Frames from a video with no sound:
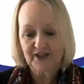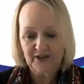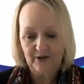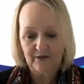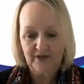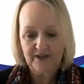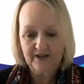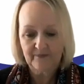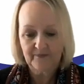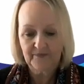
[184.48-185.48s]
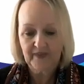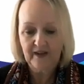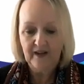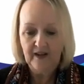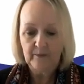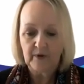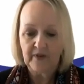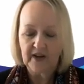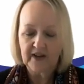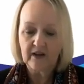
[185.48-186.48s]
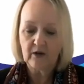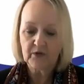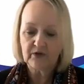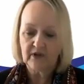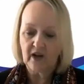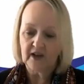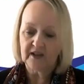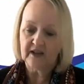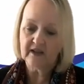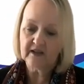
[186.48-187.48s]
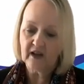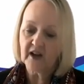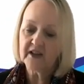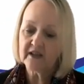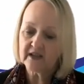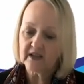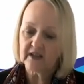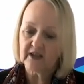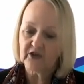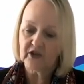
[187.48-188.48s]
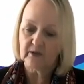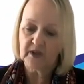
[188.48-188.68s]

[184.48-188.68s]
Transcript: service, providing cultural guidance and leadership